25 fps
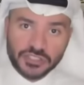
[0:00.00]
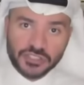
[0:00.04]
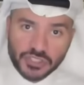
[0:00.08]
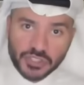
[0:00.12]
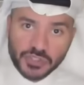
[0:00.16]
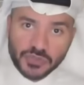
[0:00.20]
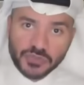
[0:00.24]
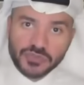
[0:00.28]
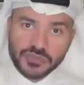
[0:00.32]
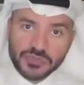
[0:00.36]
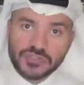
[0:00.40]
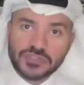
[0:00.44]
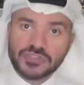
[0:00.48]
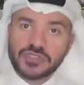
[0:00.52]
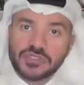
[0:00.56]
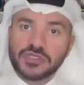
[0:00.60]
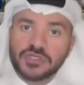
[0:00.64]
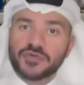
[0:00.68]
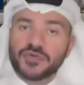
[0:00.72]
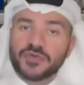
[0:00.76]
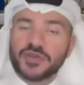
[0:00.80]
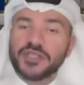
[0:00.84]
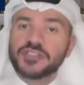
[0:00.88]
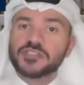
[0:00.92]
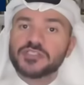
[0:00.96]
shows
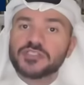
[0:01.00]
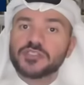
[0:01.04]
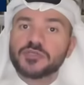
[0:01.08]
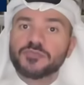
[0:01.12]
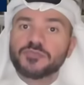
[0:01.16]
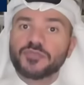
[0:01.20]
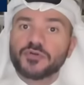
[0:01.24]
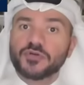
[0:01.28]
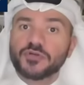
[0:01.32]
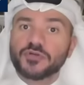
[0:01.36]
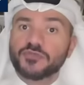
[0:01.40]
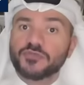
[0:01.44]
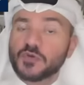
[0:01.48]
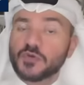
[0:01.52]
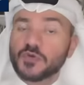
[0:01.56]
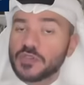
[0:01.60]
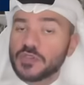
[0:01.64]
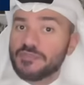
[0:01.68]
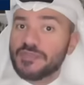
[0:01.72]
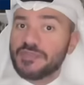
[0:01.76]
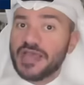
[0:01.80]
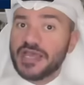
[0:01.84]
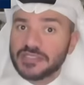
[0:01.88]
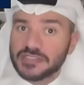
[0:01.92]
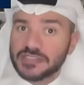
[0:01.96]
great support for
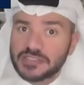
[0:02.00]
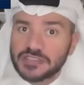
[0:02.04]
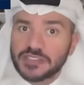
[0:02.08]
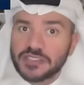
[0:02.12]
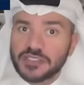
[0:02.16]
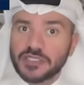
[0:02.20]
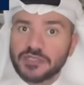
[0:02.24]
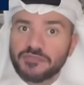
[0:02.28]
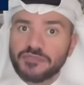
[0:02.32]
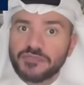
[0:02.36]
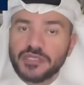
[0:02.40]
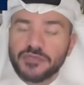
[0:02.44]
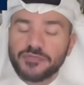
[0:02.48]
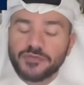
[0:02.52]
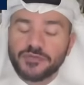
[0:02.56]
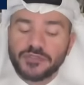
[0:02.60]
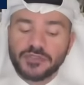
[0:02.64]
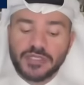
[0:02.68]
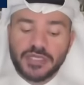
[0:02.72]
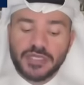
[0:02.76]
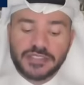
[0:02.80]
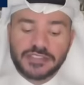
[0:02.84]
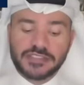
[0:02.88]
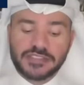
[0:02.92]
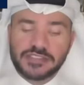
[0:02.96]
the Palestinian
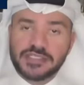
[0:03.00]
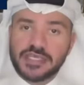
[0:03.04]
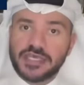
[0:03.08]
people. It